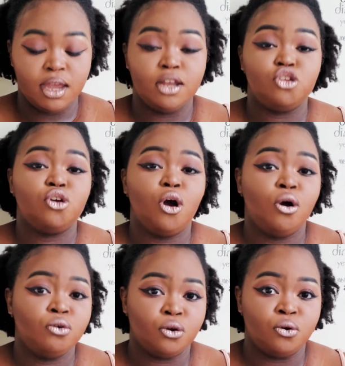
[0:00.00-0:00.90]
In
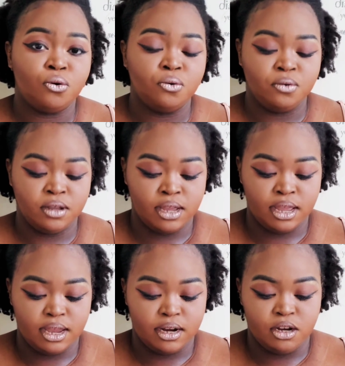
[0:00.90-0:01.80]
total,
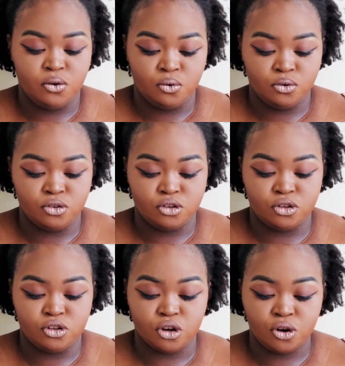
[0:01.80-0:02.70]
it equals
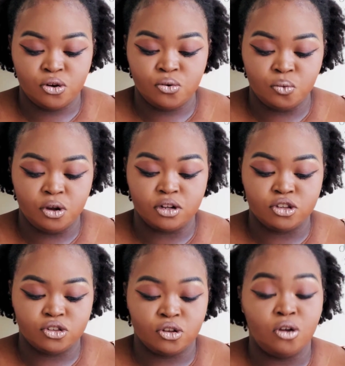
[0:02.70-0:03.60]
to turn
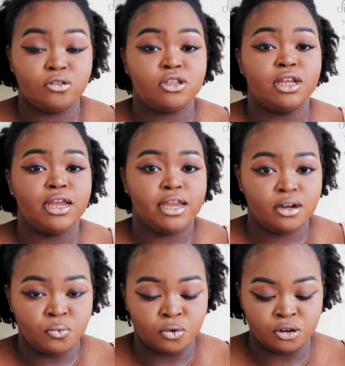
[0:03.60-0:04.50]
one's thoughts
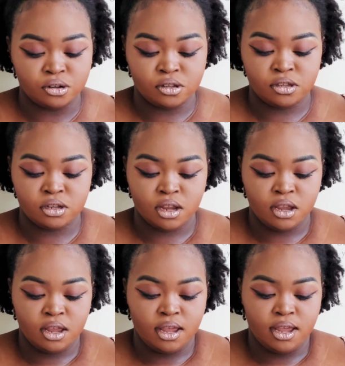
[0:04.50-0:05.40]
inwards.
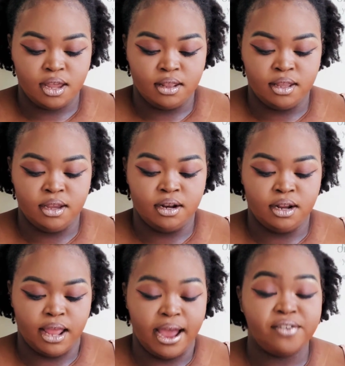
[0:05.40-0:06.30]
And
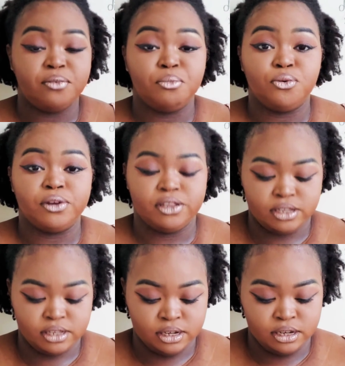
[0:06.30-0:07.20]
then they have in
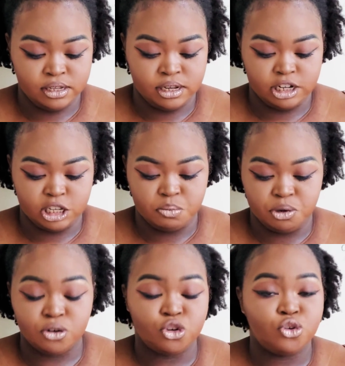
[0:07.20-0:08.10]
parentheses, in
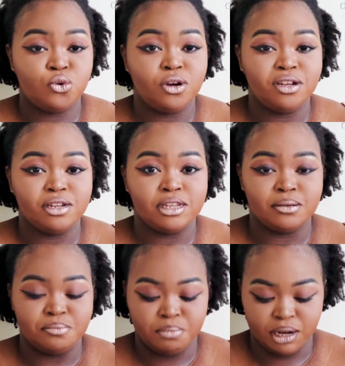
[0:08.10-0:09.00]
spiritual
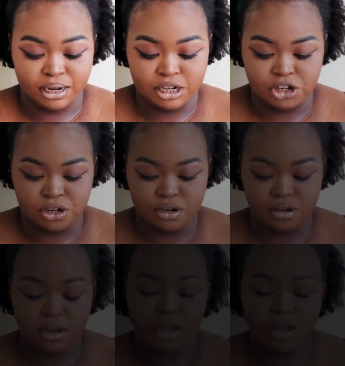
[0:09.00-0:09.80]
contemplation,